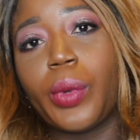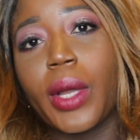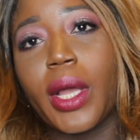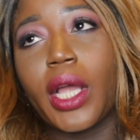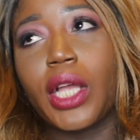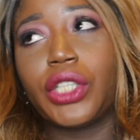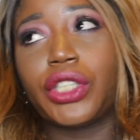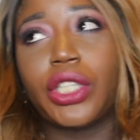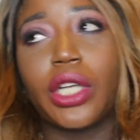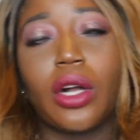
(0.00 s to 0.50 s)

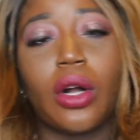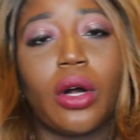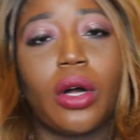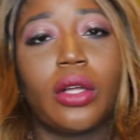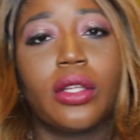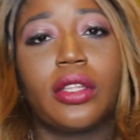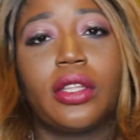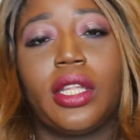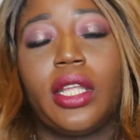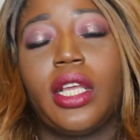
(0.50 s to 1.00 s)
where I share
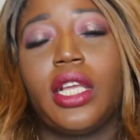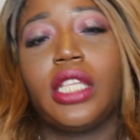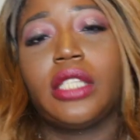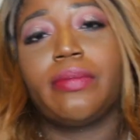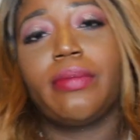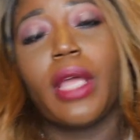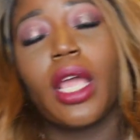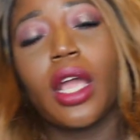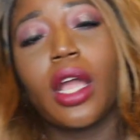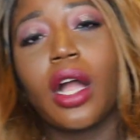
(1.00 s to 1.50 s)
all
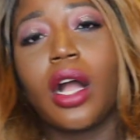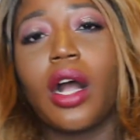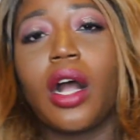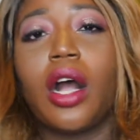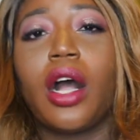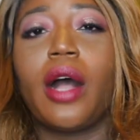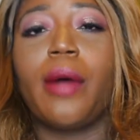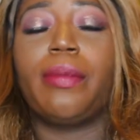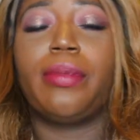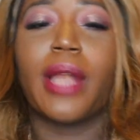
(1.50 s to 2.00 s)
things
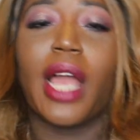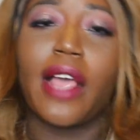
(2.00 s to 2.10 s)
makeup,